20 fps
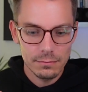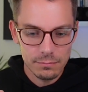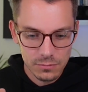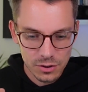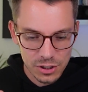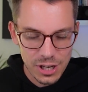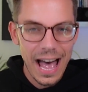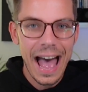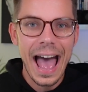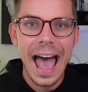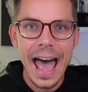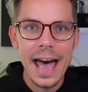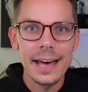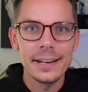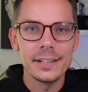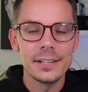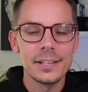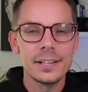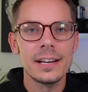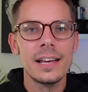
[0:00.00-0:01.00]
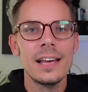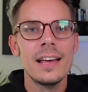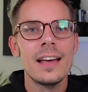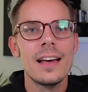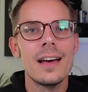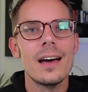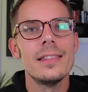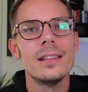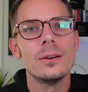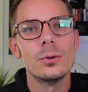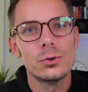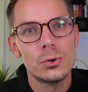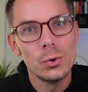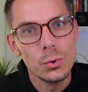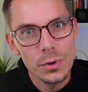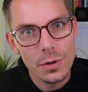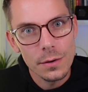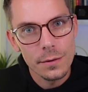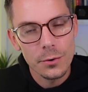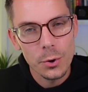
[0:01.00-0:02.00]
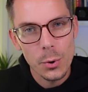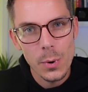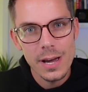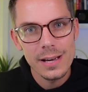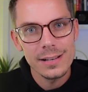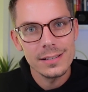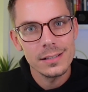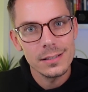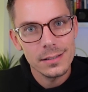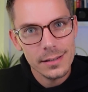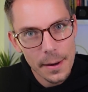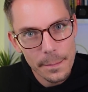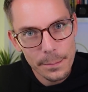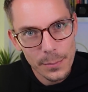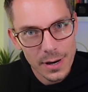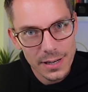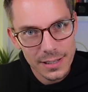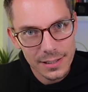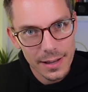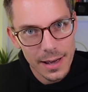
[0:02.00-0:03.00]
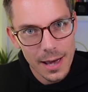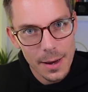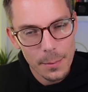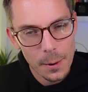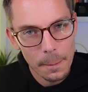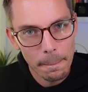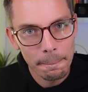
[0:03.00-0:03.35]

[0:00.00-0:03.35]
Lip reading: to hand and they'll talk you through it step by step.